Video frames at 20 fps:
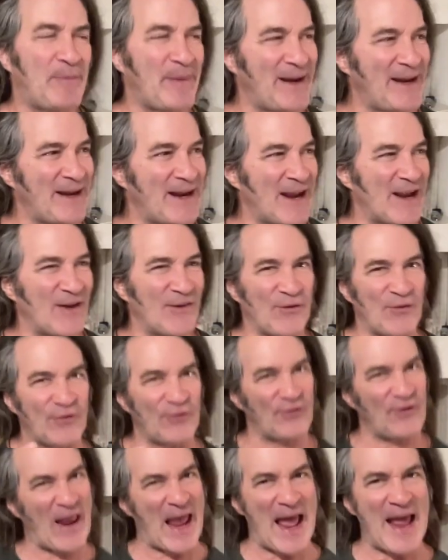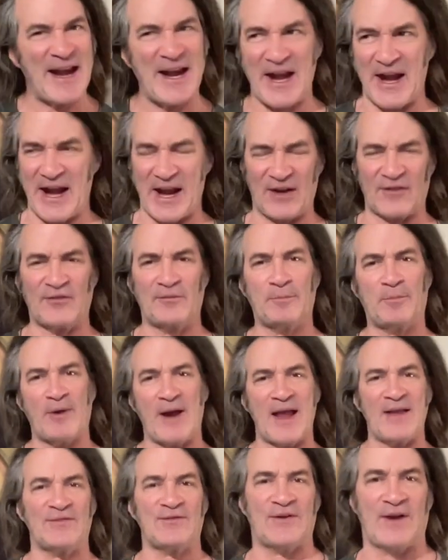being said and
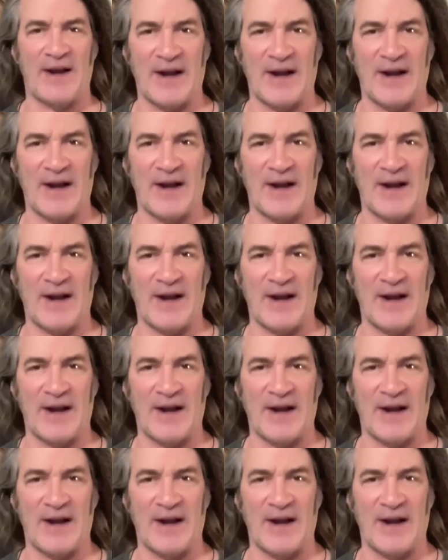expressed